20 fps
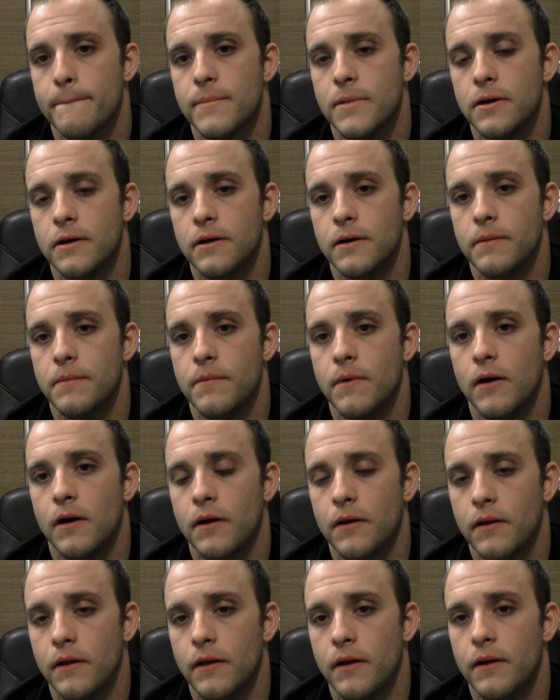
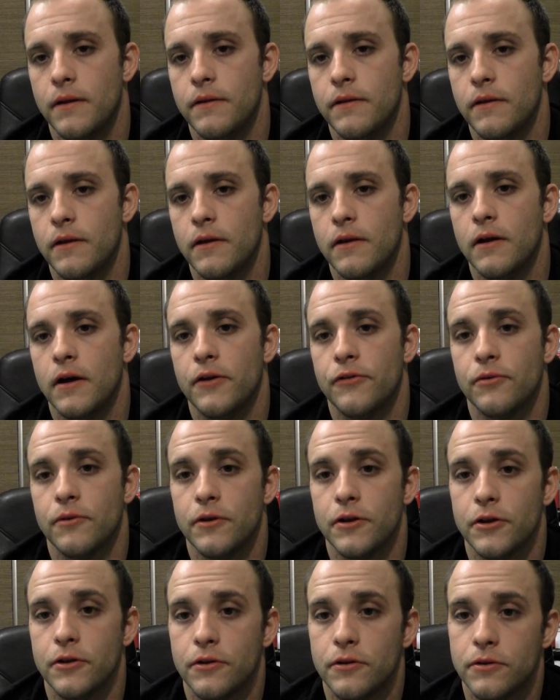And also
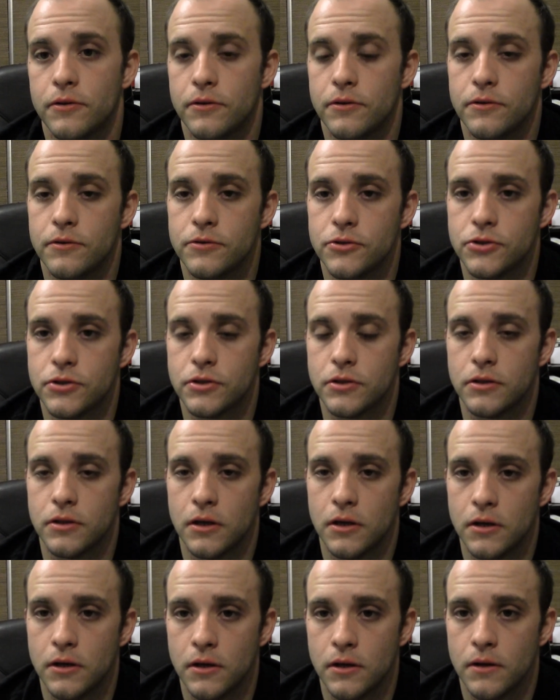it includes
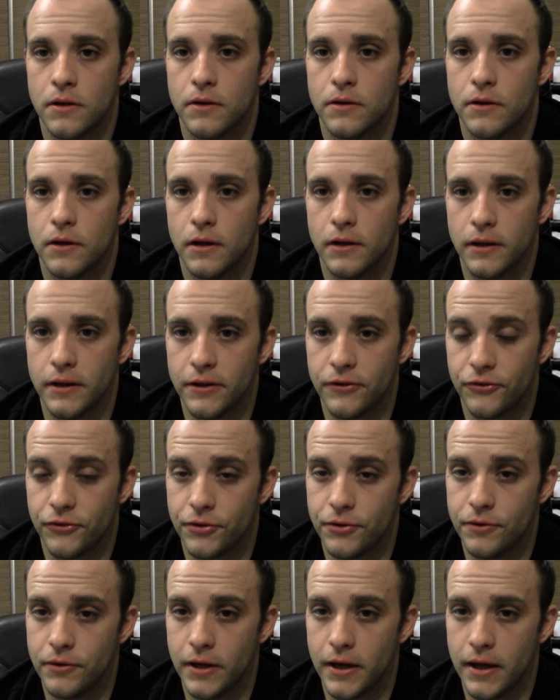at least
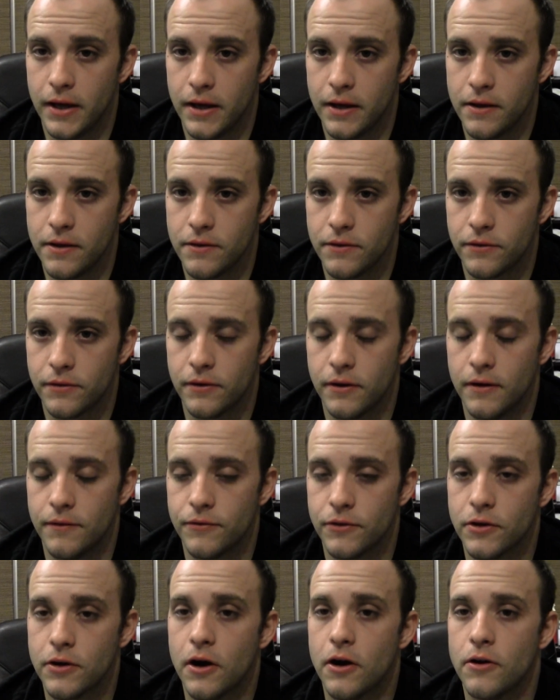2 days
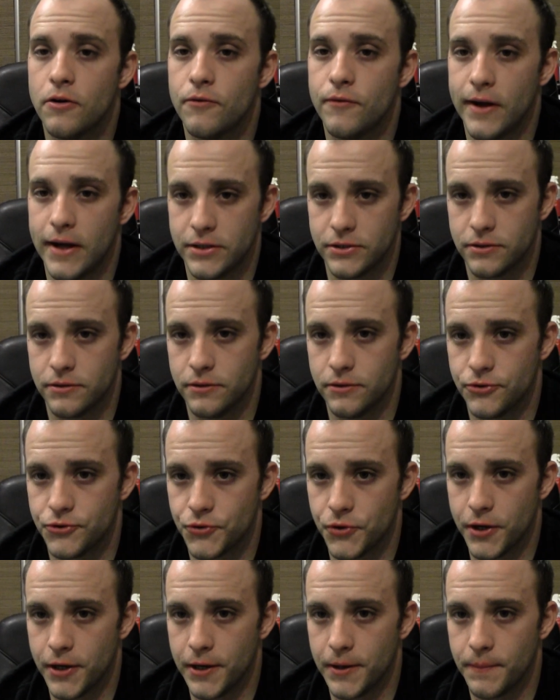of the cardiovascular
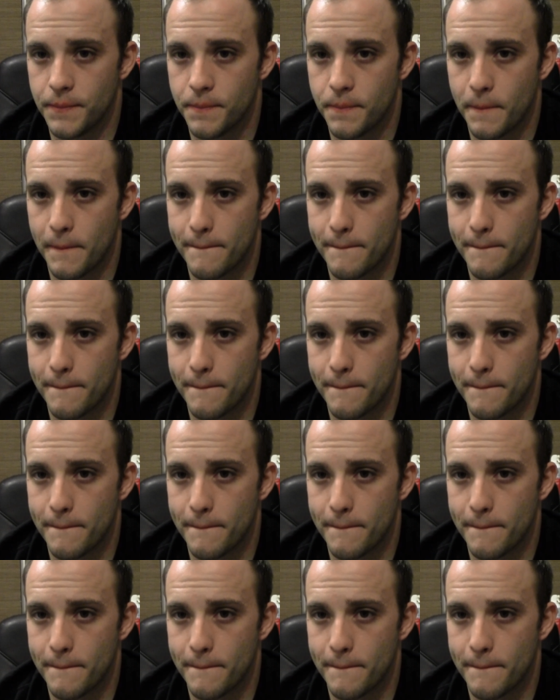training,